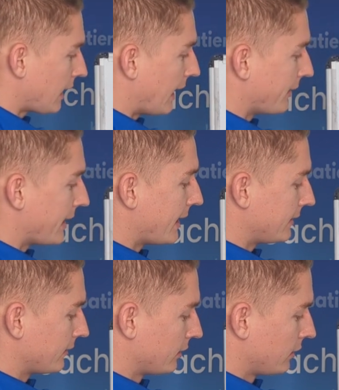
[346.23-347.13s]
And
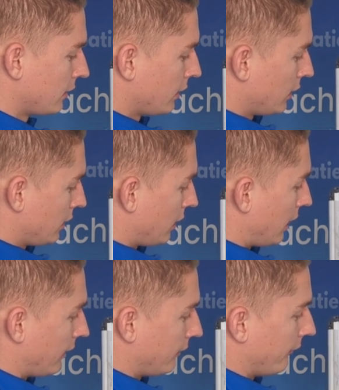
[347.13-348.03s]
then
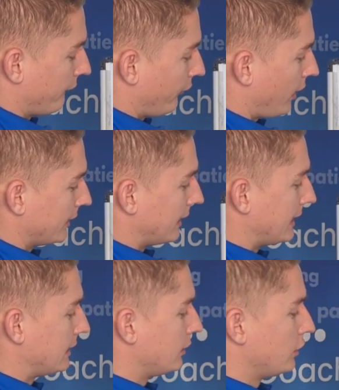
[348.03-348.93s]

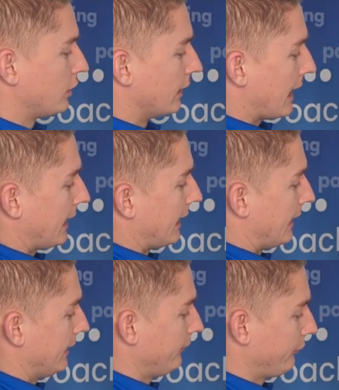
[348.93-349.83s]
finally, you can
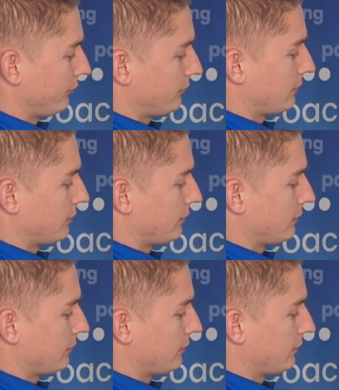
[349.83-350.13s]
have